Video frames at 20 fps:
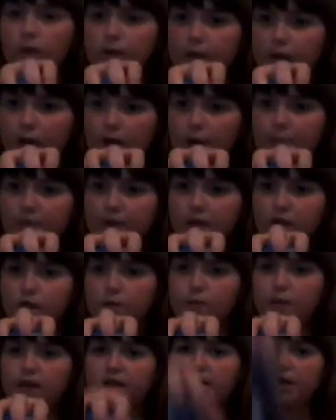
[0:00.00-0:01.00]
the cup, then you
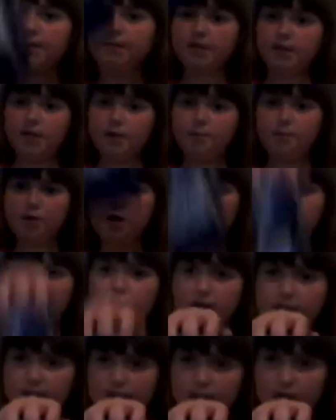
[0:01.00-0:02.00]
pick it up and you pour it
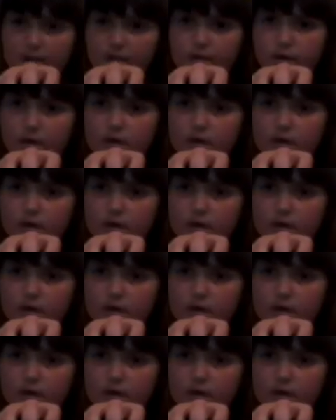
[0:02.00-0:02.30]
back down.